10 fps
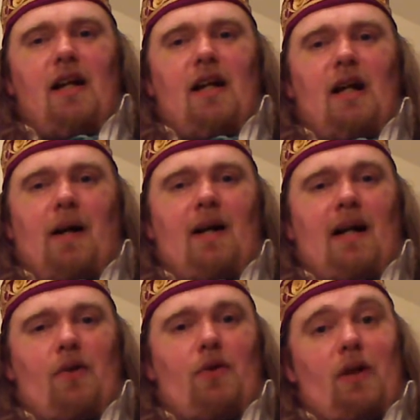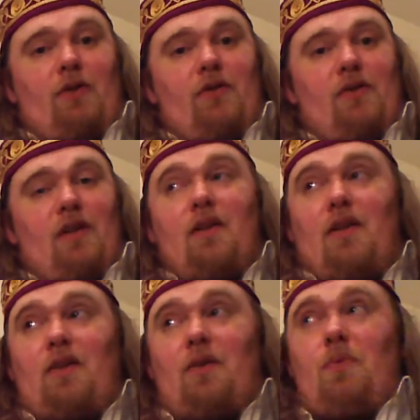about how they were
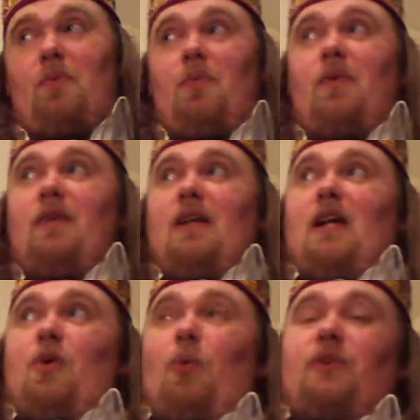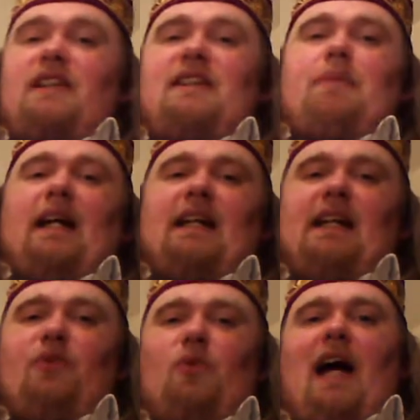them wanting to beckon
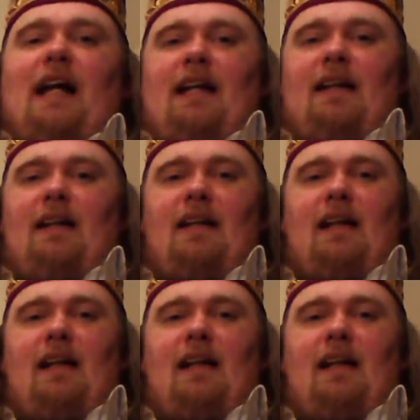in rain,